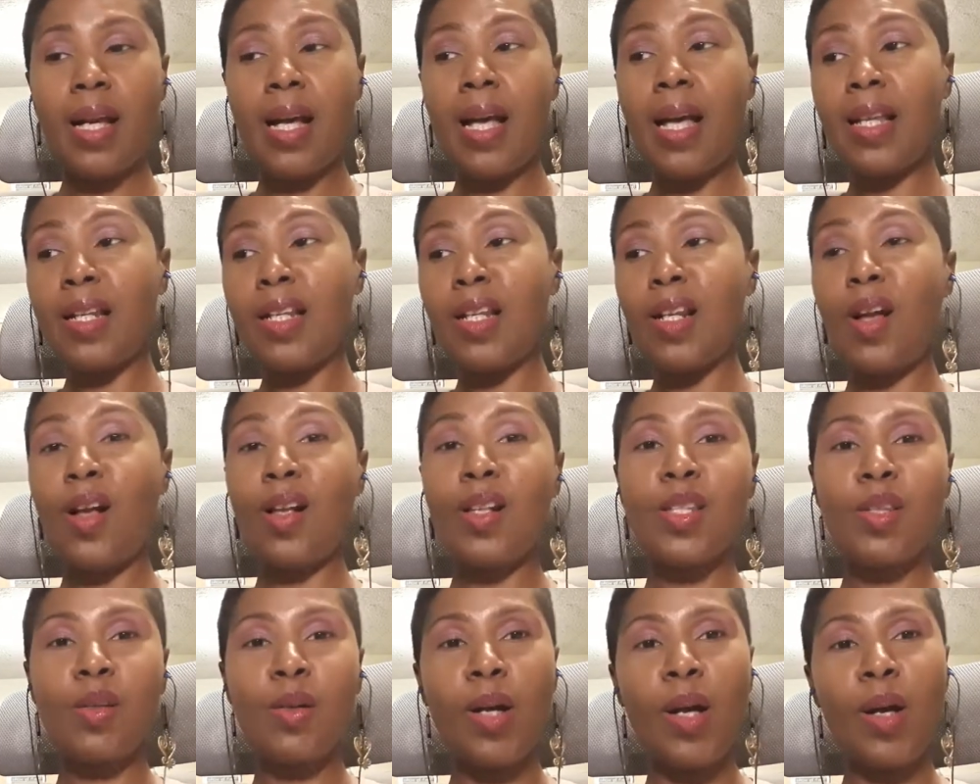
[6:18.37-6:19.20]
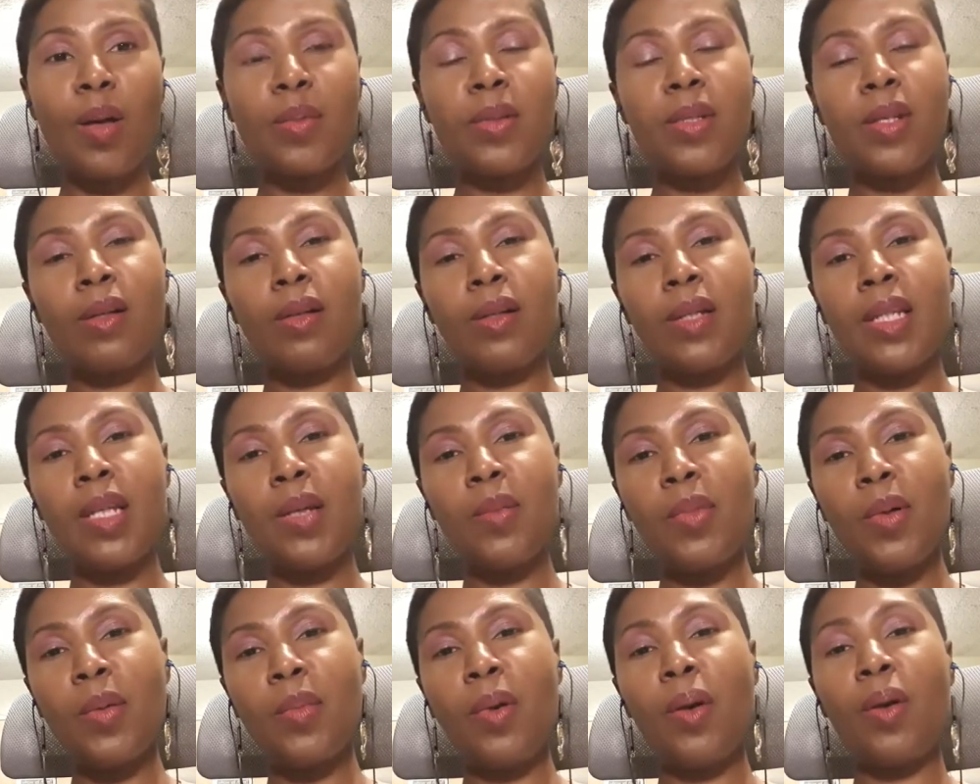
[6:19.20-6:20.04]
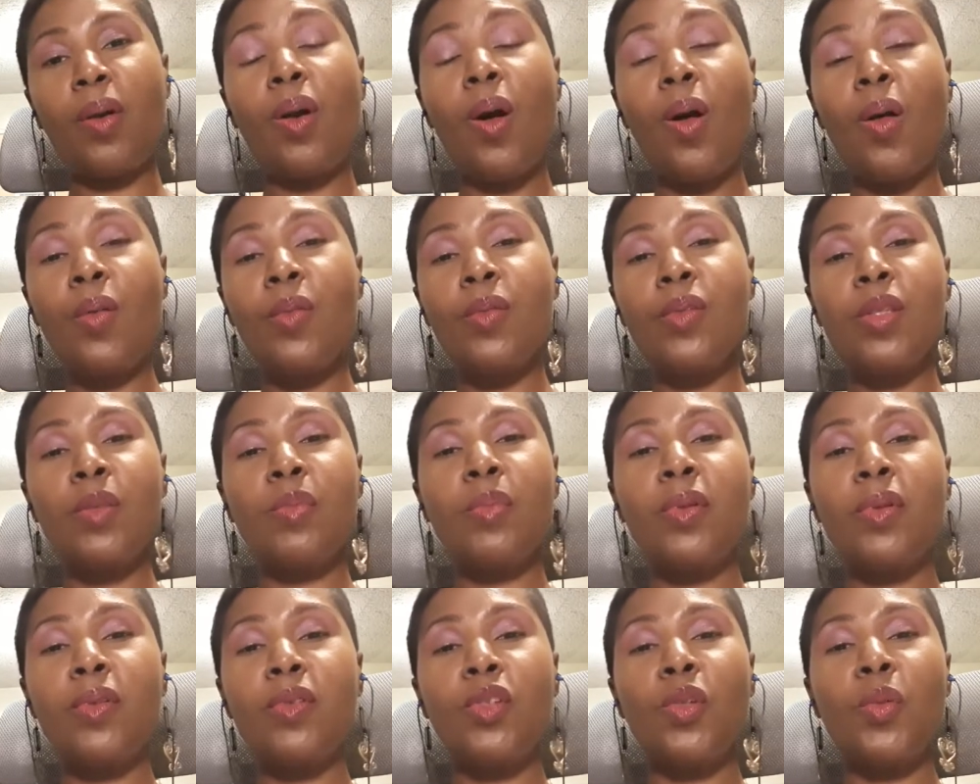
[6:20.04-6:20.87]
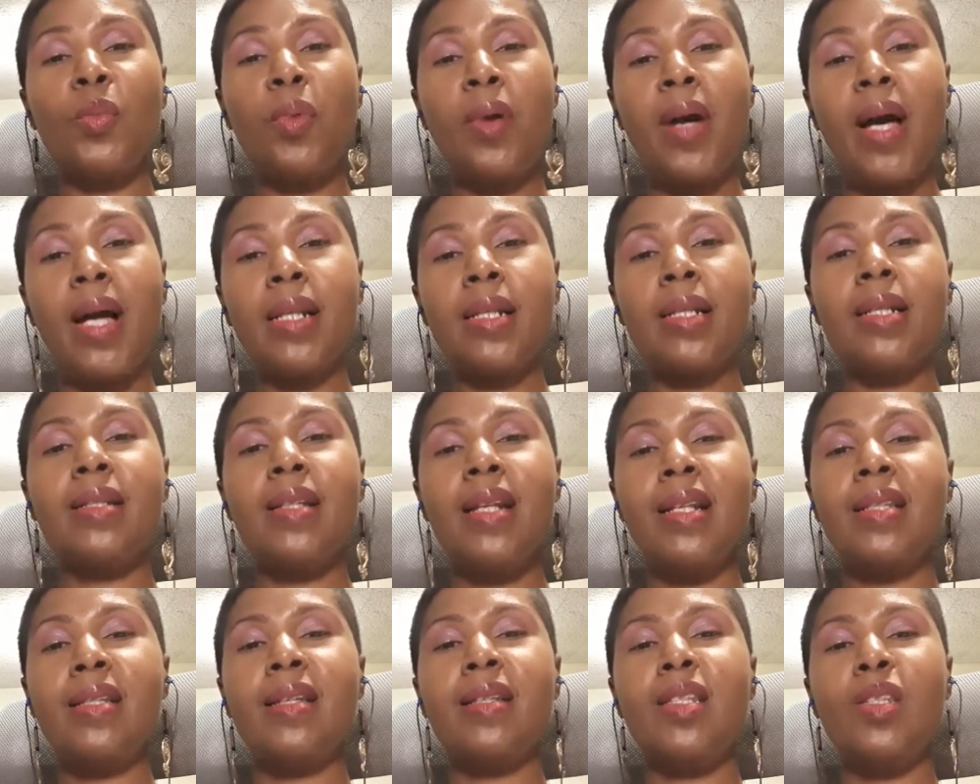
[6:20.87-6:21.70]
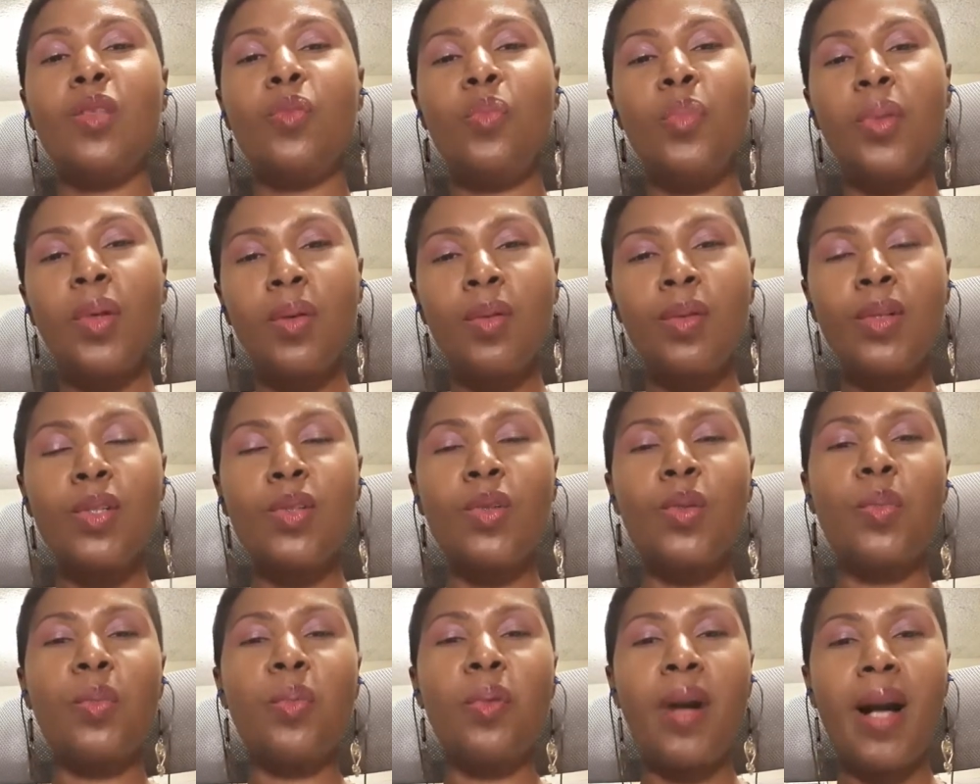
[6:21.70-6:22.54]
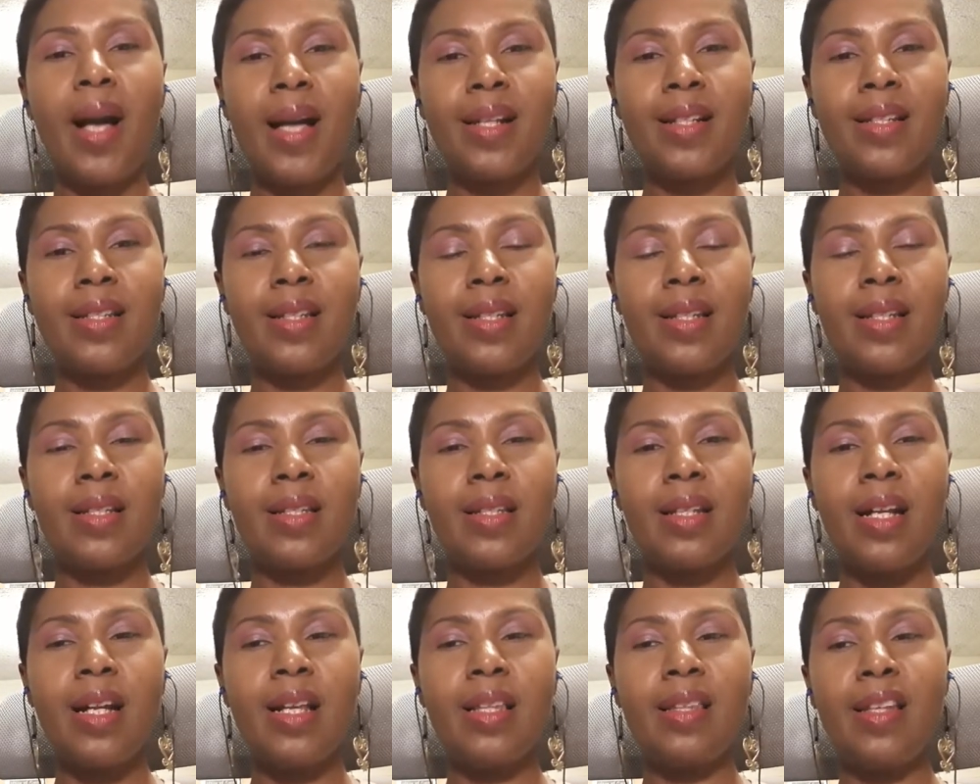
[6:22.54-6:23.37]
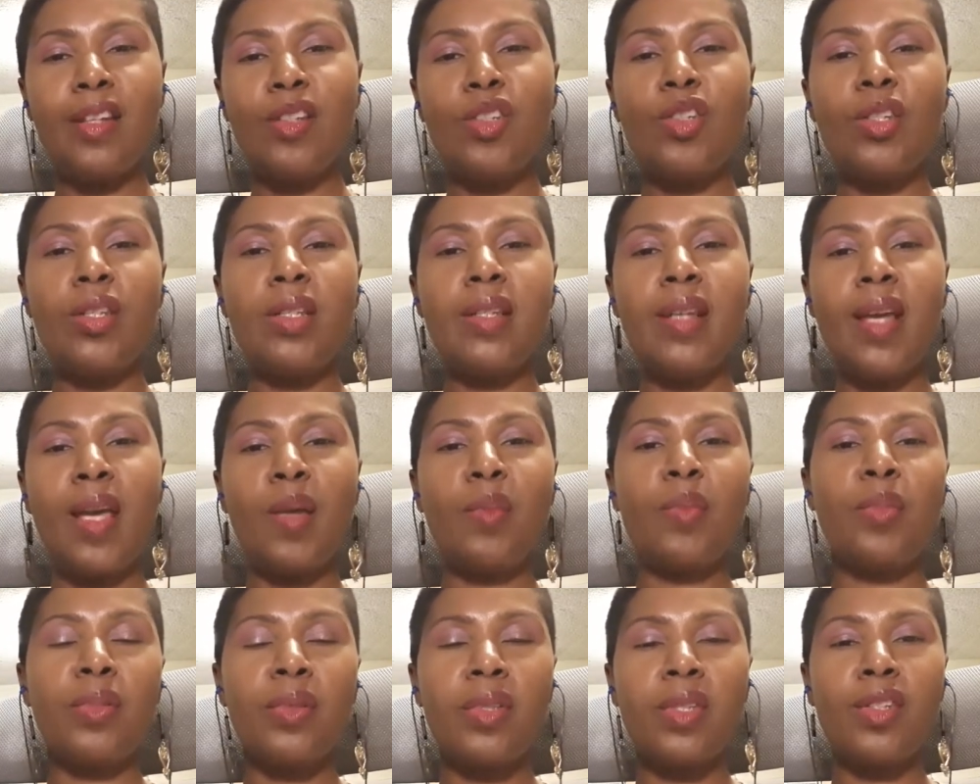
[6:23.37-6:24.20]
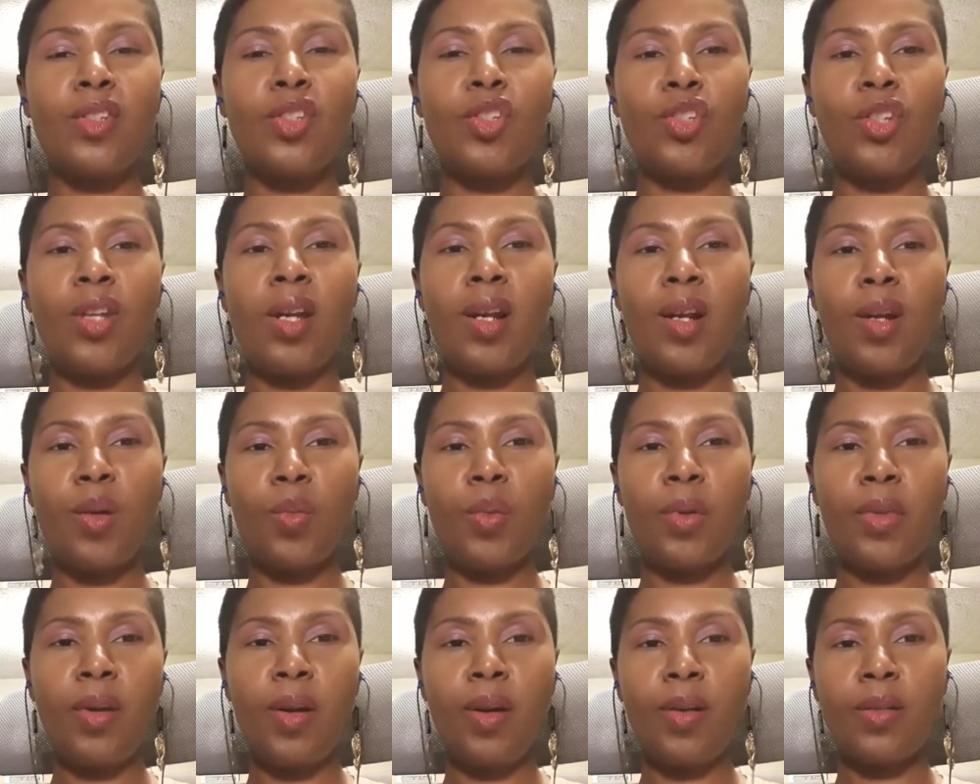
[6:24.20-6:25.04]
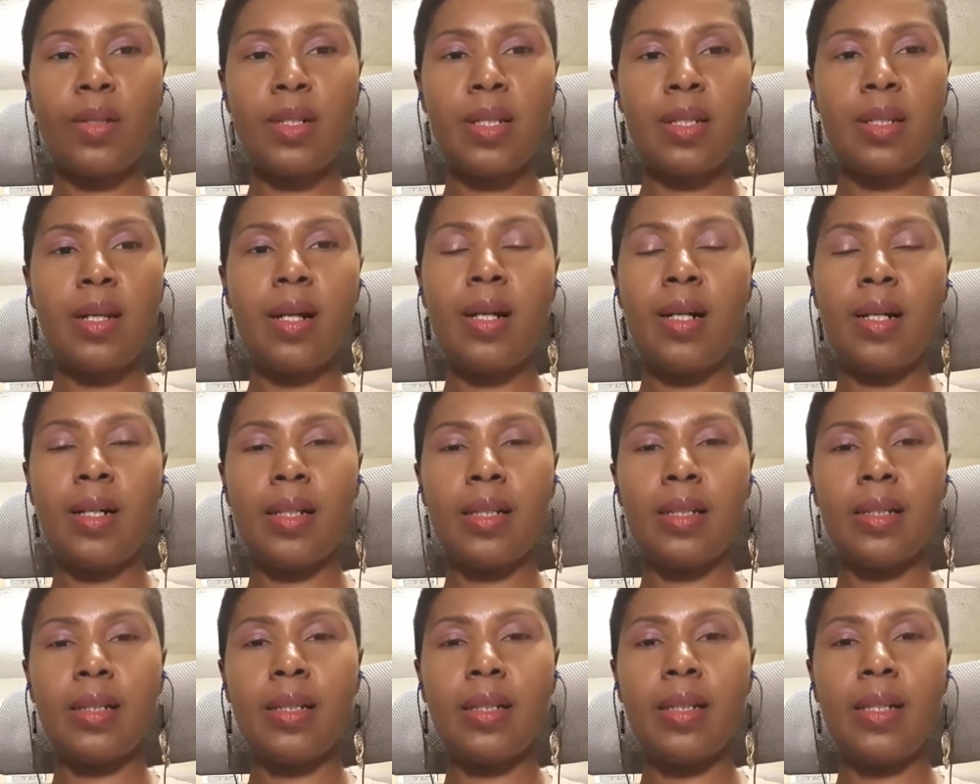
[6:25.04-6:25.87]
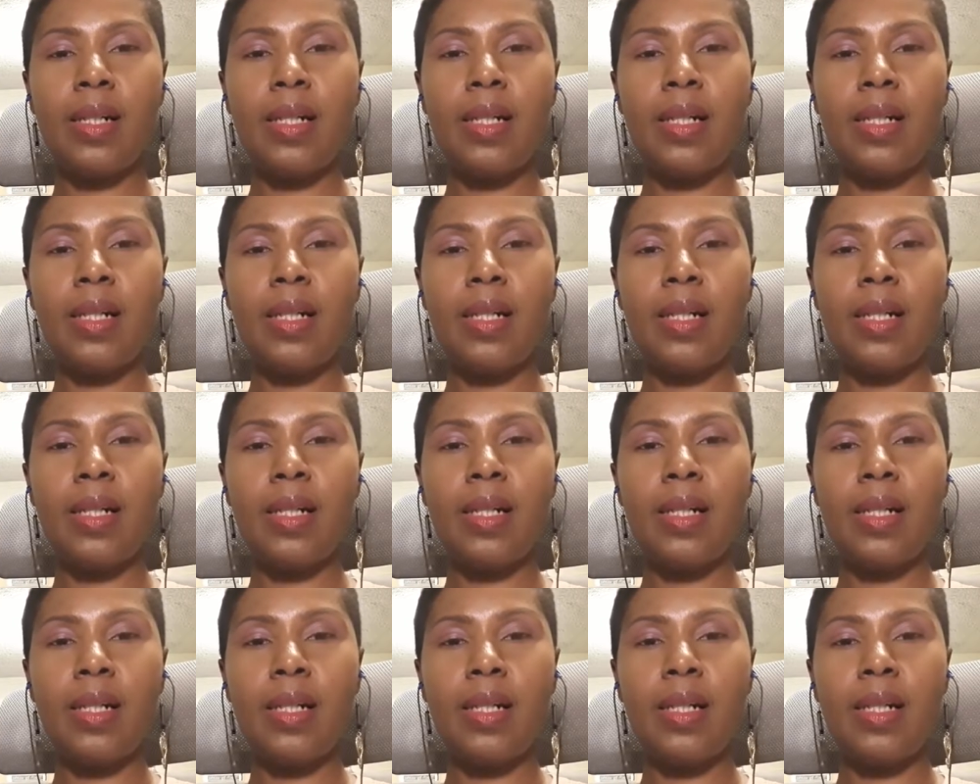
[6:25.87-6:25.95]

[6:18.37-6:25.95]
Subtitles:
And it also helps her keep up her own spiritual practice. That's a spiritual practice that she's able to share with her son.